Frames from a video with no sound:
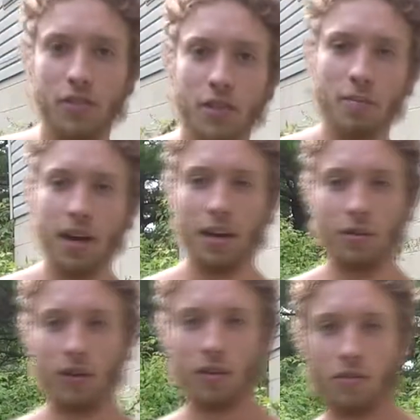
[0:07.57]
in the
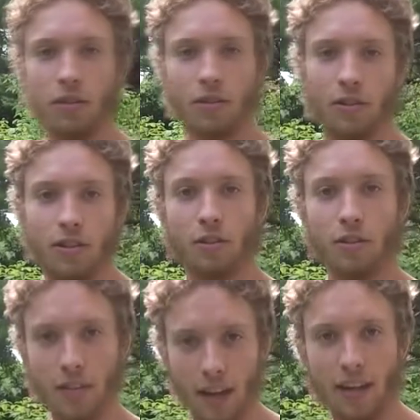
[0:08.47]
background. Good
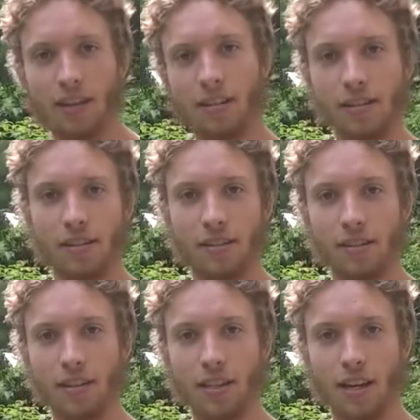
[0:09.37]
tidings.
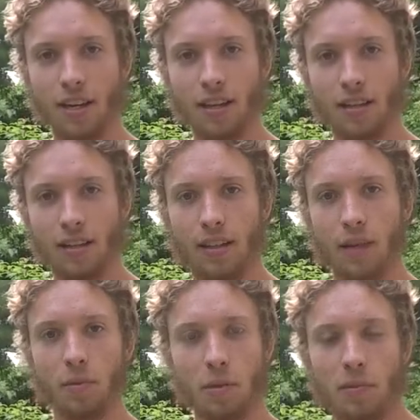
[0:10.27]
Today
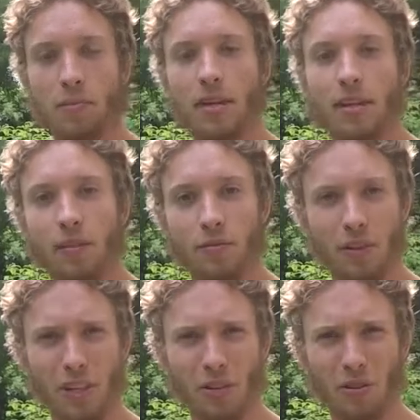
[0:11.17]
I'm going to be making a
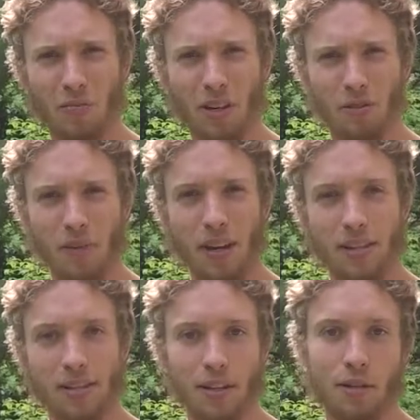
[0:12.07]
video about my
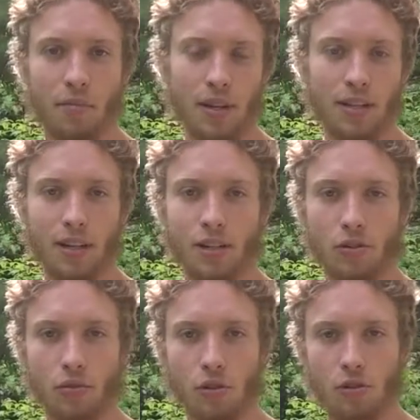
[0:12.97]
second
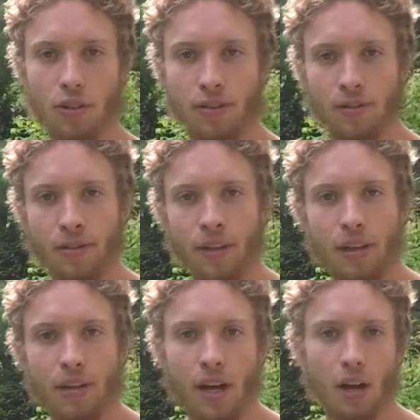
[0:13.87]
meditation retreat.
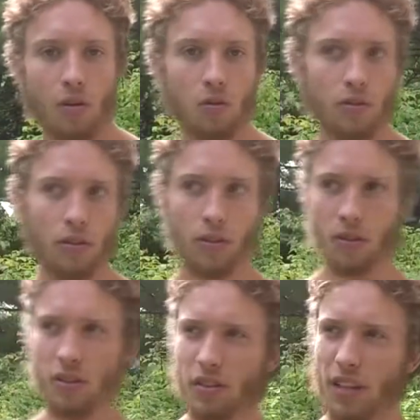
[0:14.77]
Now,
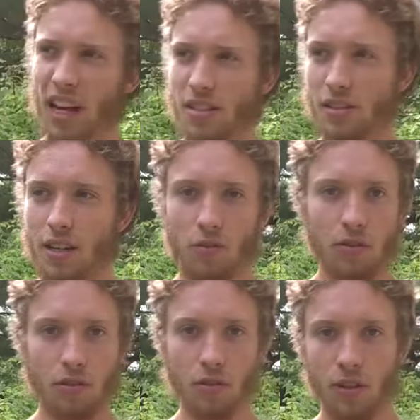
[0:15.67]
the last day
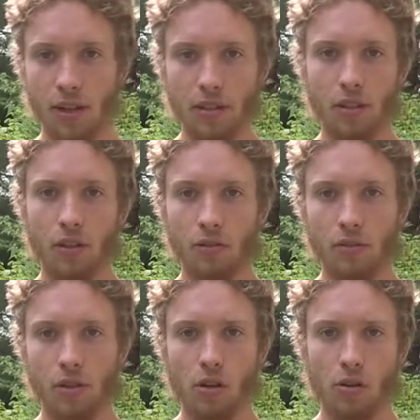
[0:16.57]
was 2 days ago,
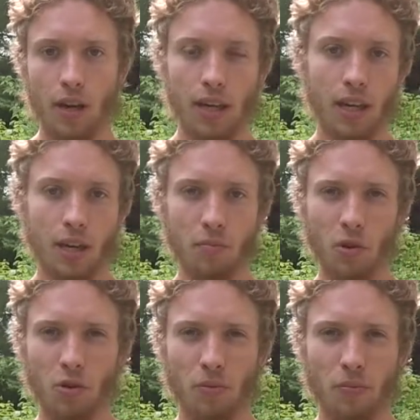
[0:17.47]
so I came
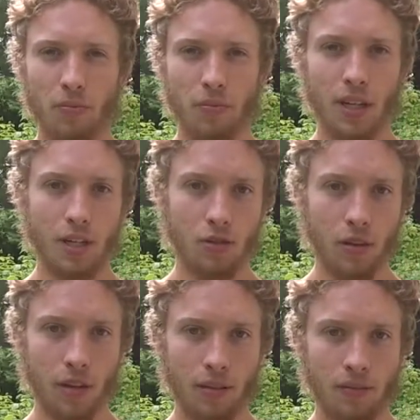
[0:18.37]
home
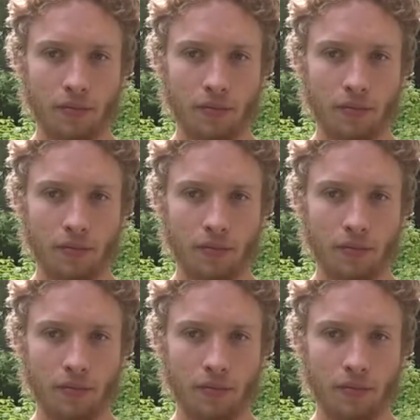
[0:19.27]
yesterday